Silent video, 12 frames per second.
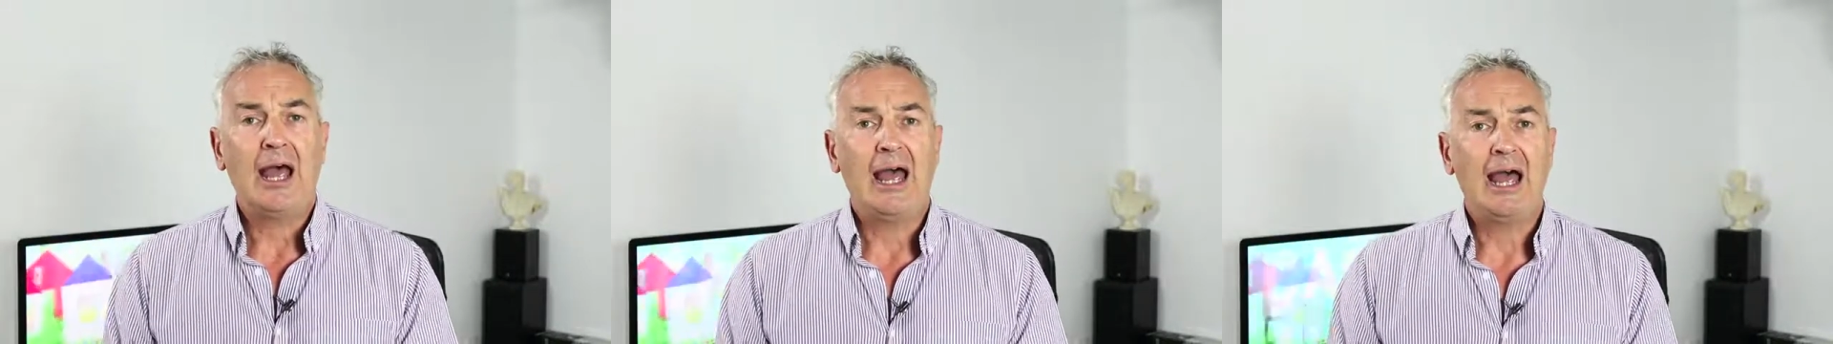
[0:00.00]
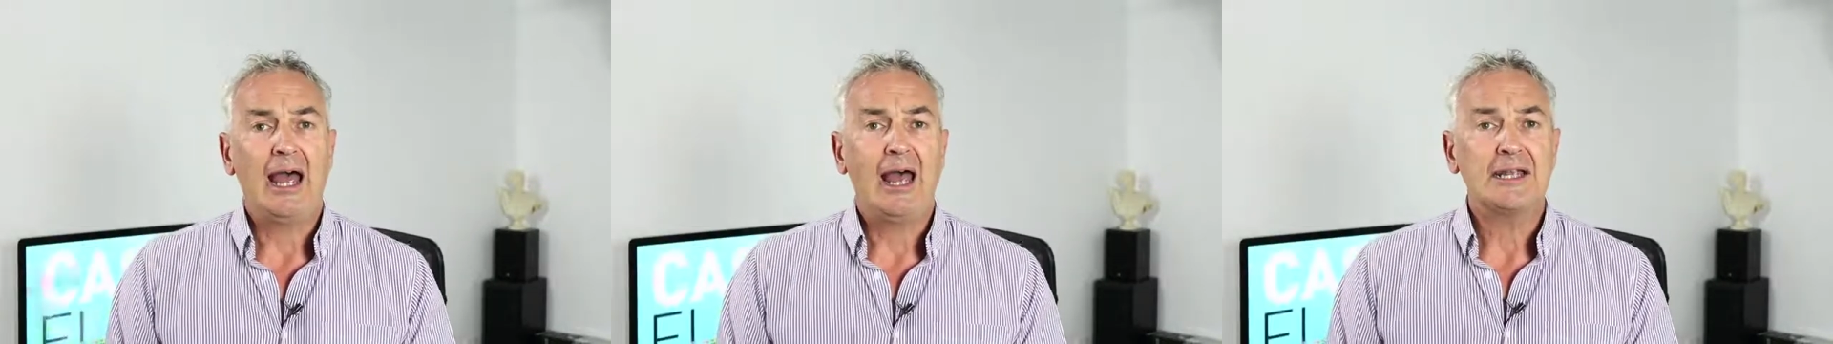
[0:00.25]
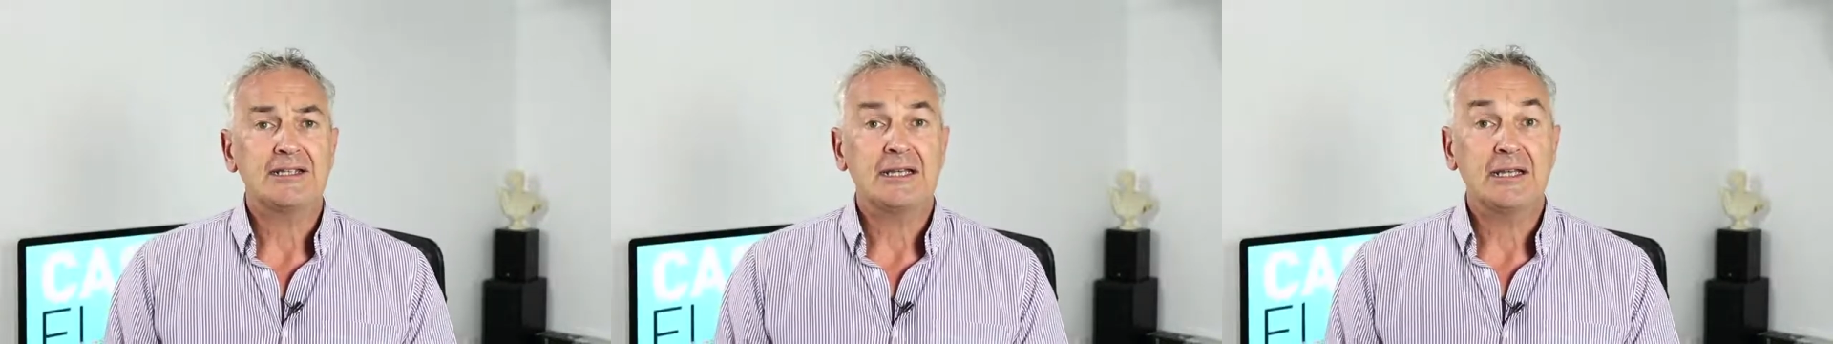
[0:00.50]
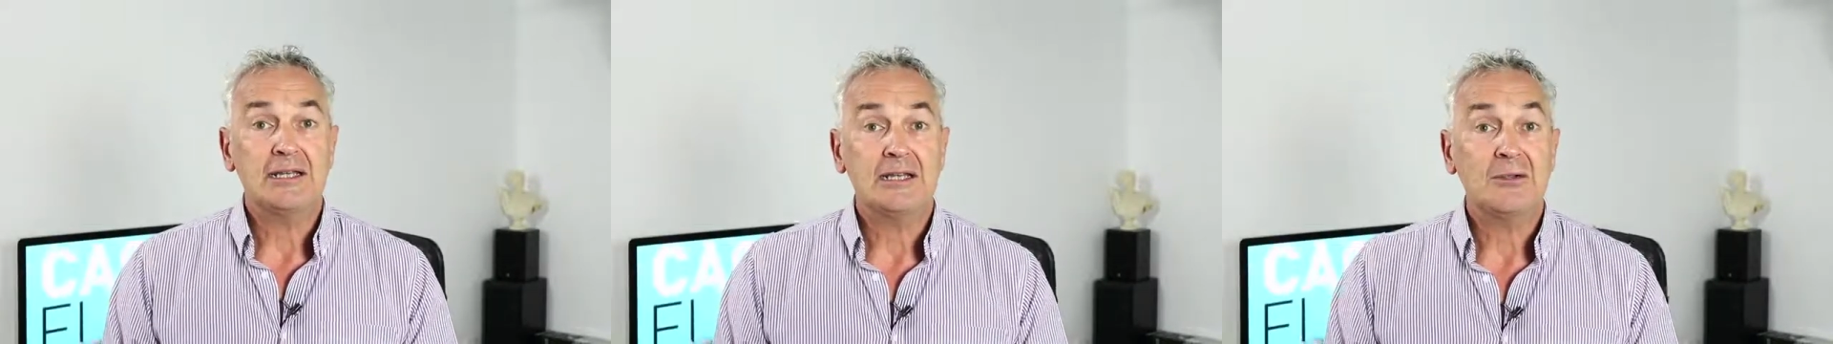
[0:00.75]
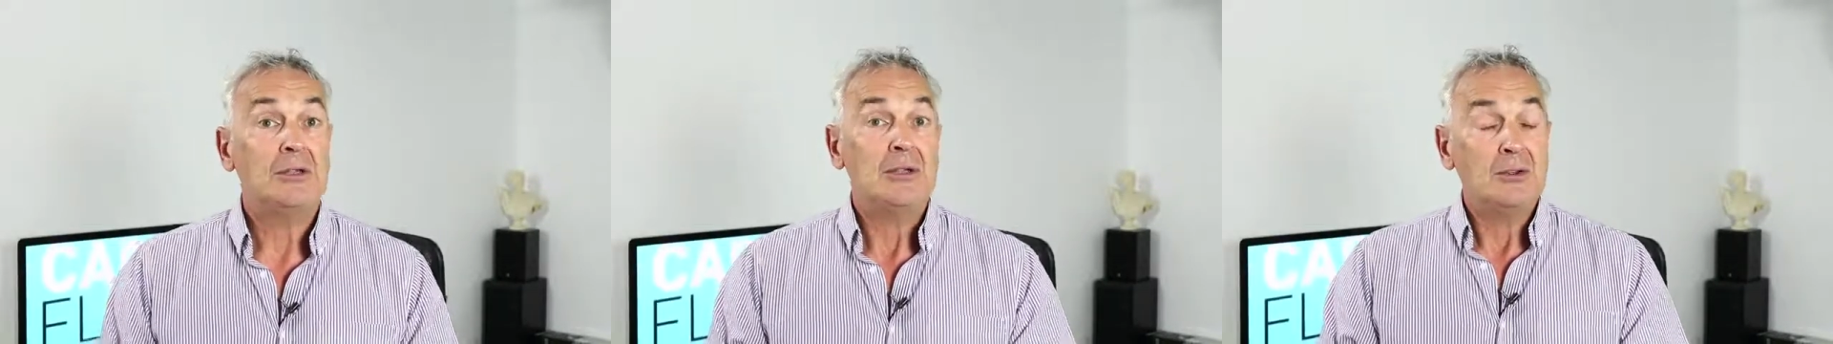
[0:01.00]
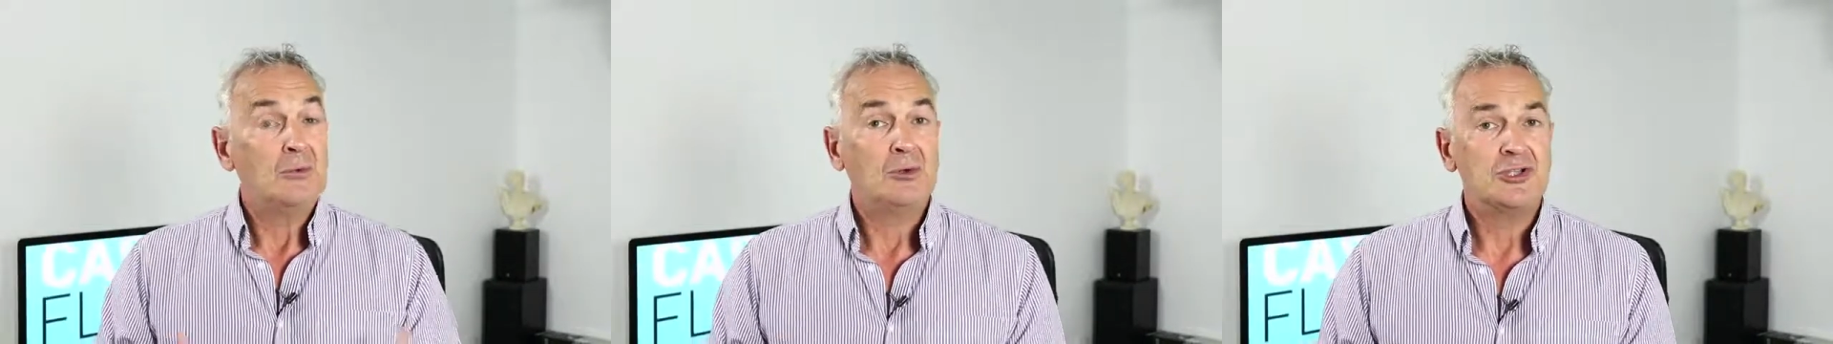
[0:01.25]
And
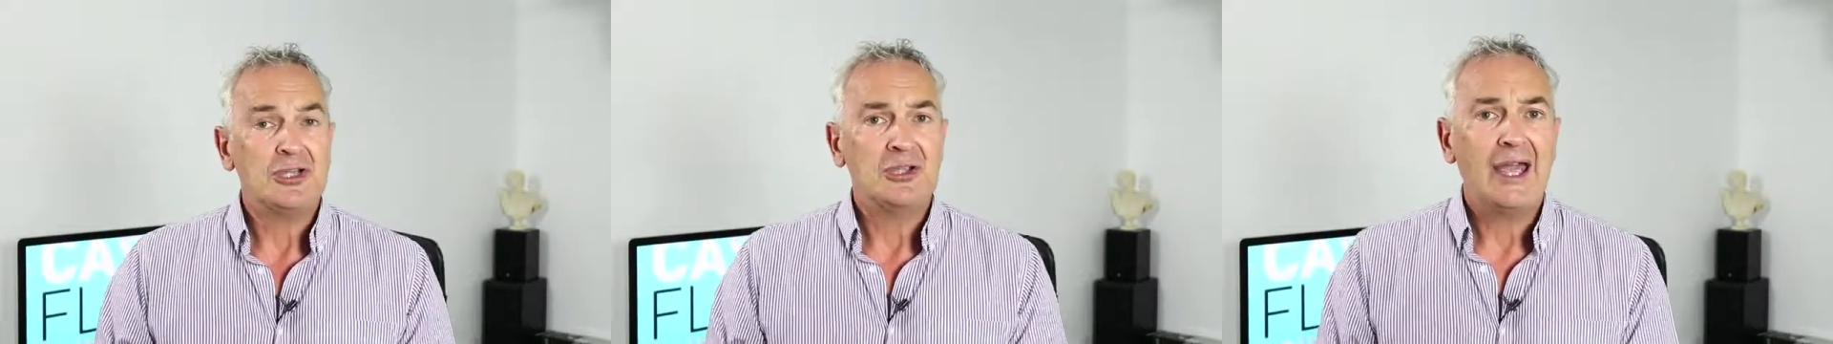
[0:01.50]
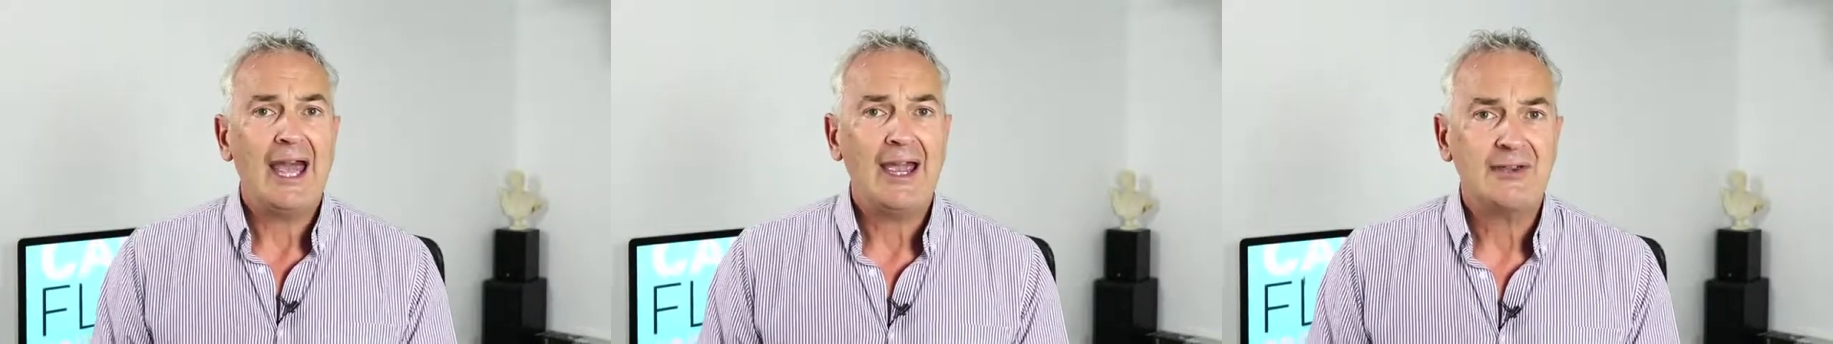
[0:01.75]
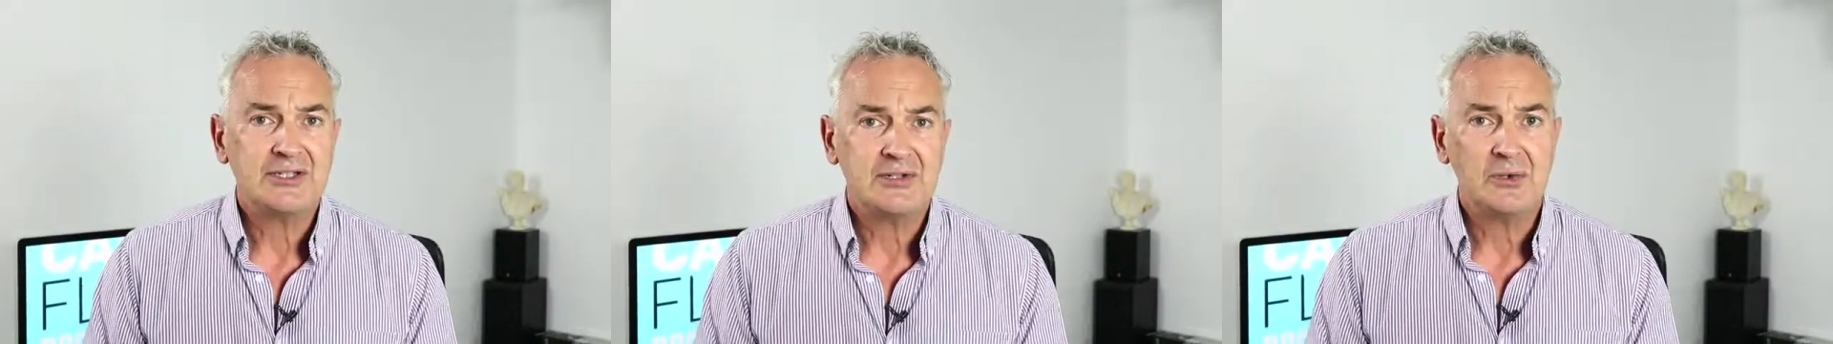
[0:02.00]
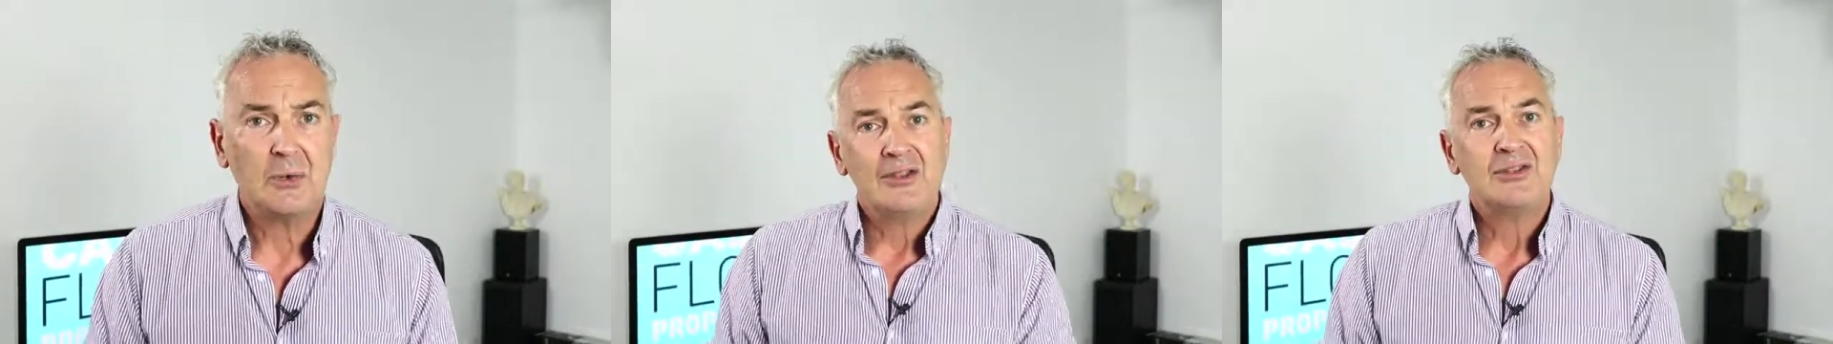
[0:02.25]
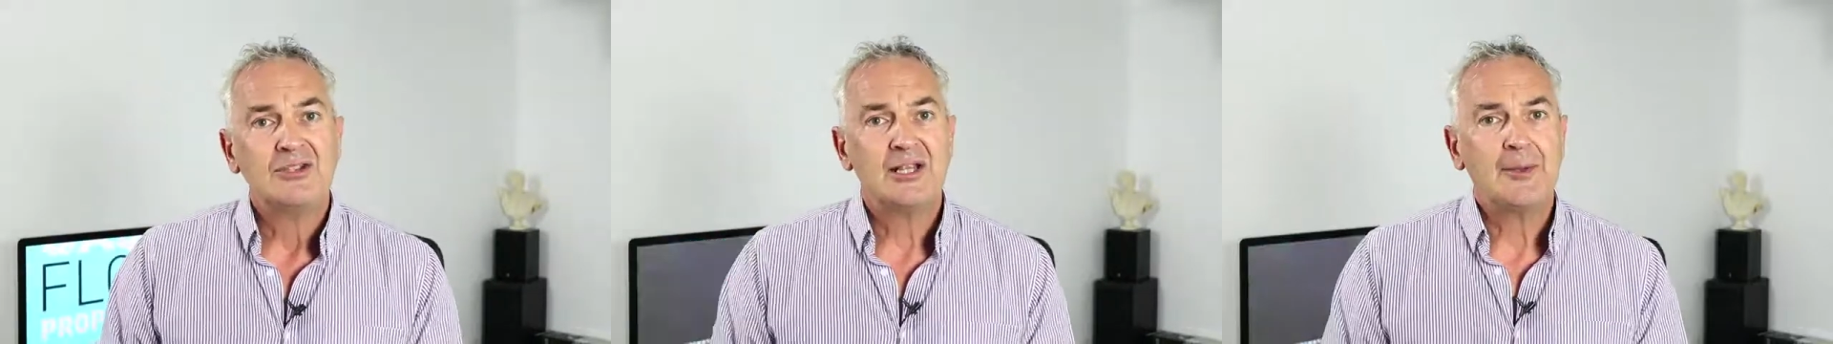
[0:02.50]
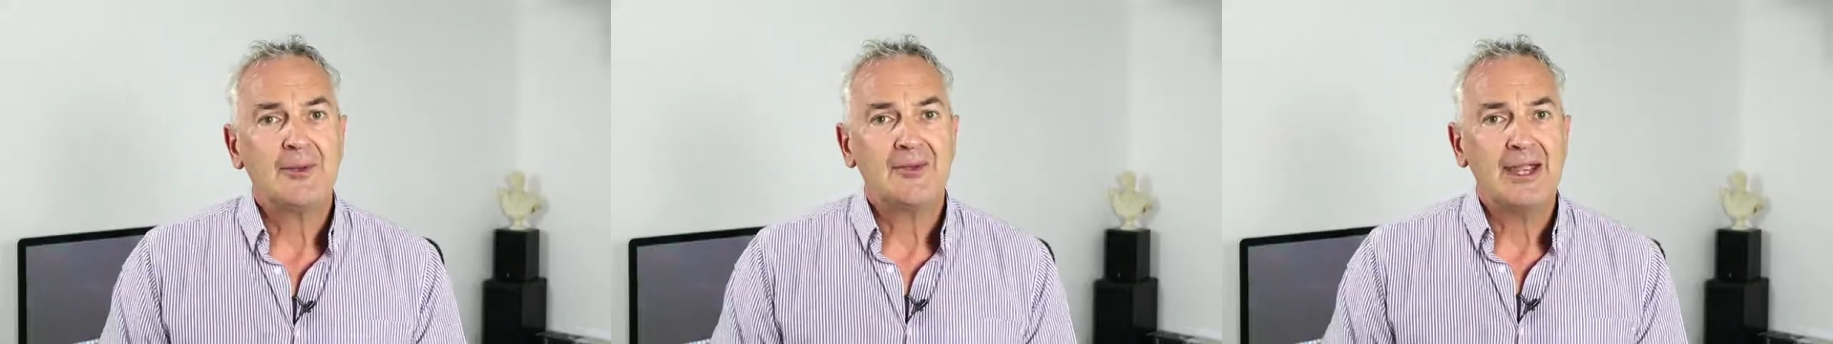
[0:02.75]
we'll show you how to
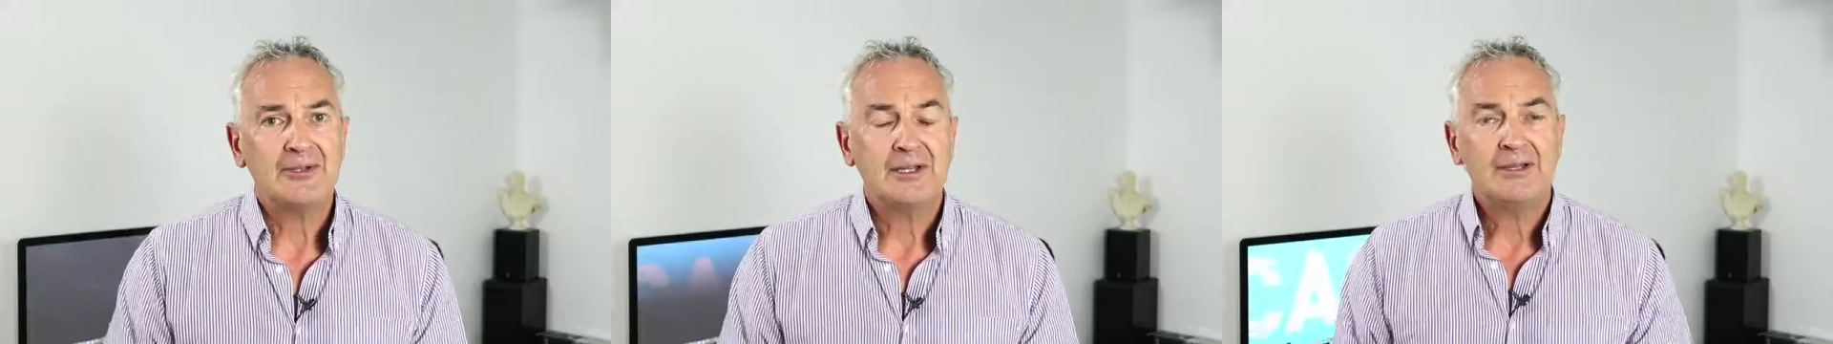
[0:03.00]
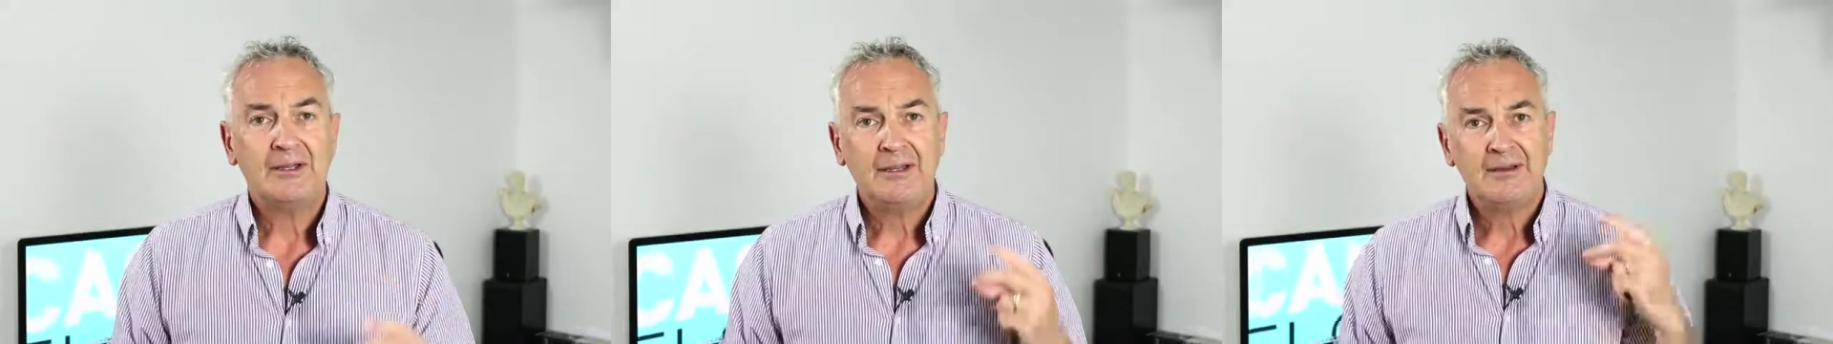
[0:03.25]
turn them around,